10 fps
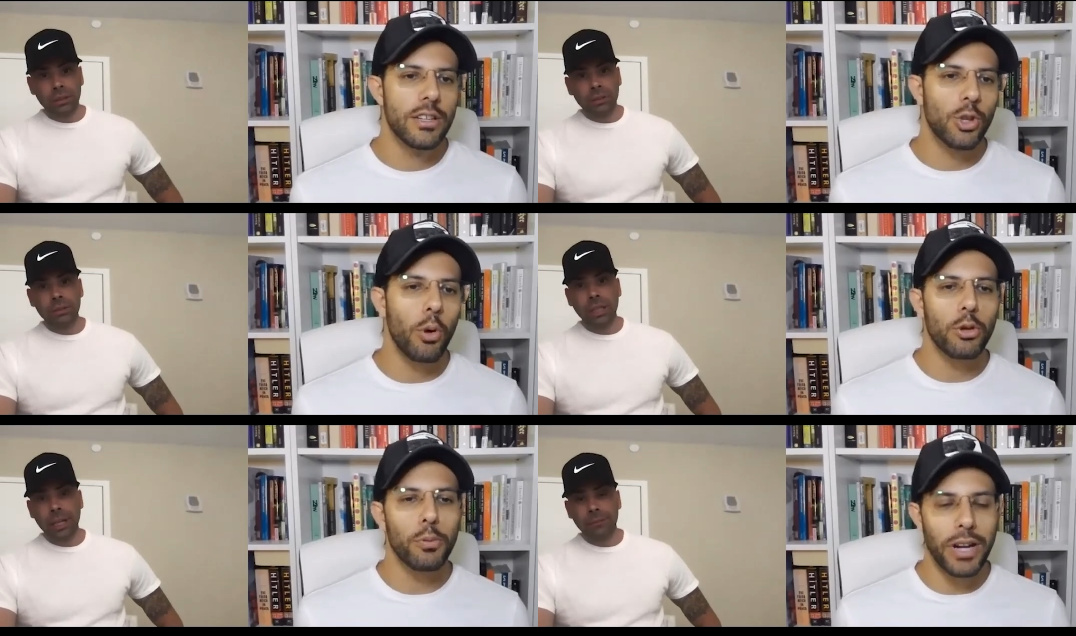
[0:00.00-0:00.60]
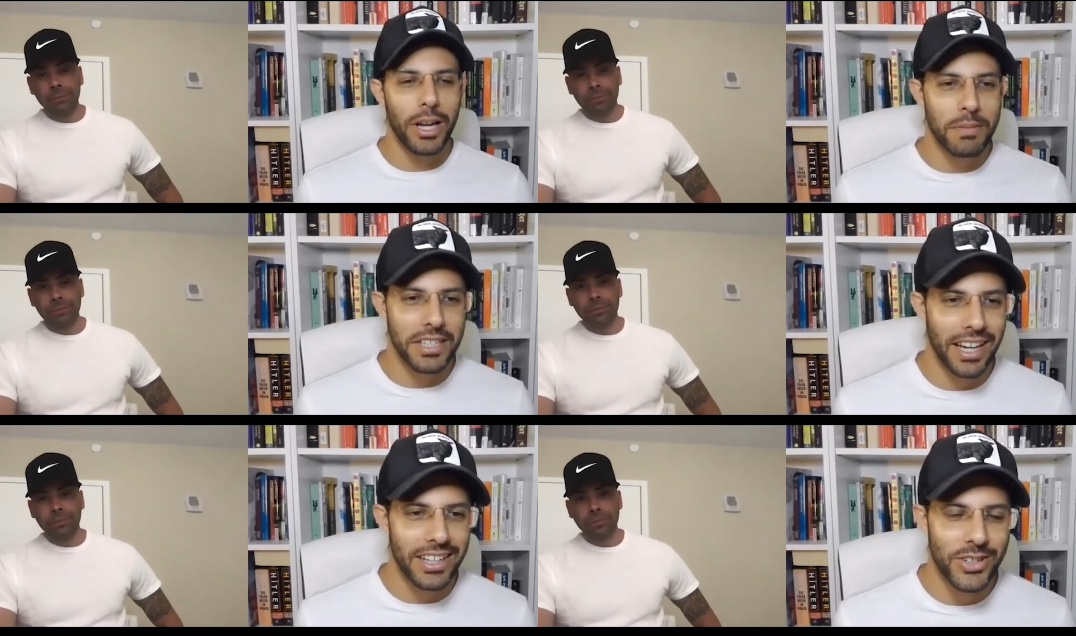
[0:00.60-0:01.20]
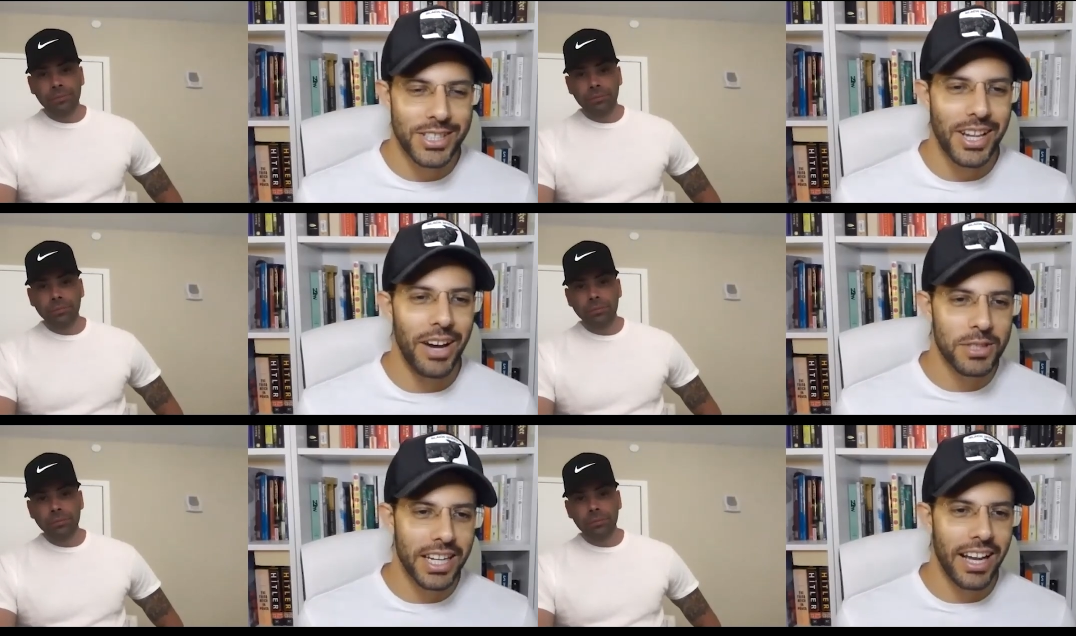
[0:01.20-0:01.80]
Speaker 1: So yeah. you bring up the nine trades. I
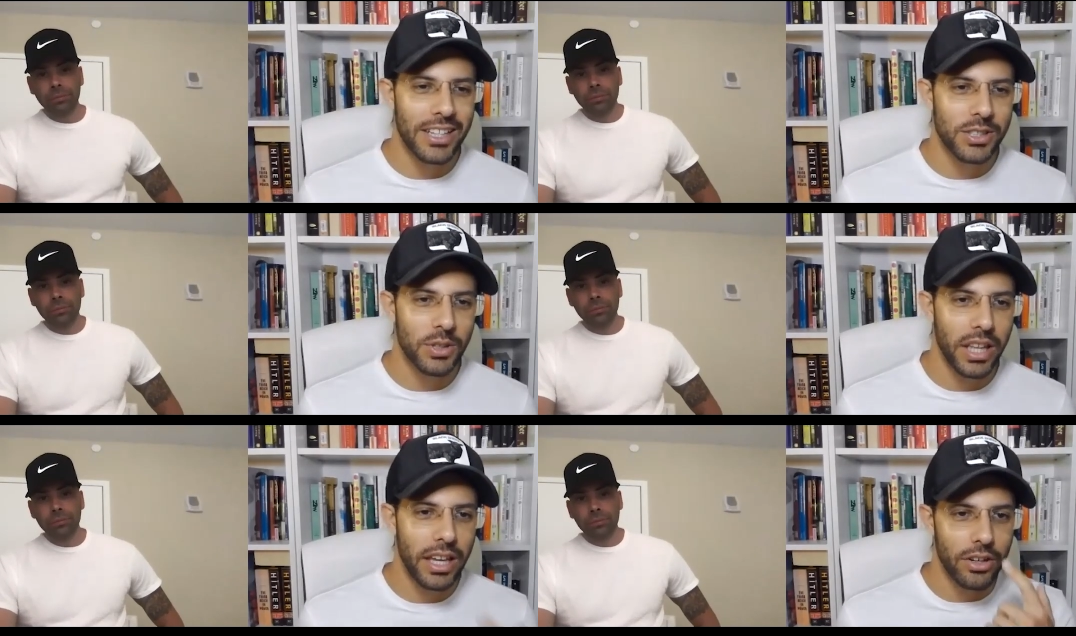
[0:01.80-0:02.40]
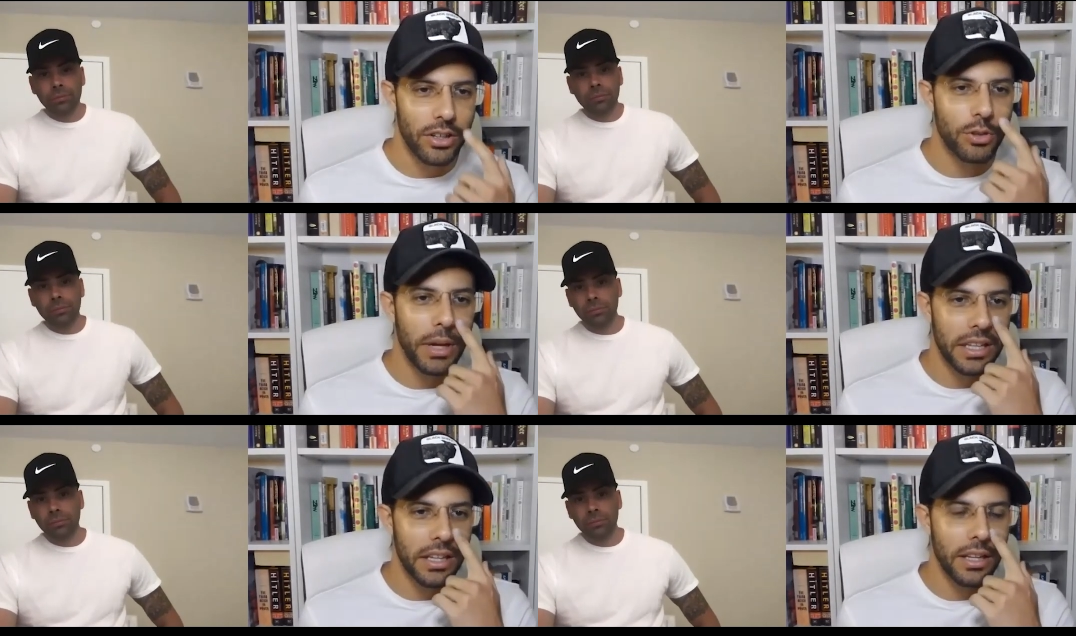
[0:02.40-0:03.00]
was going to ask you later. You made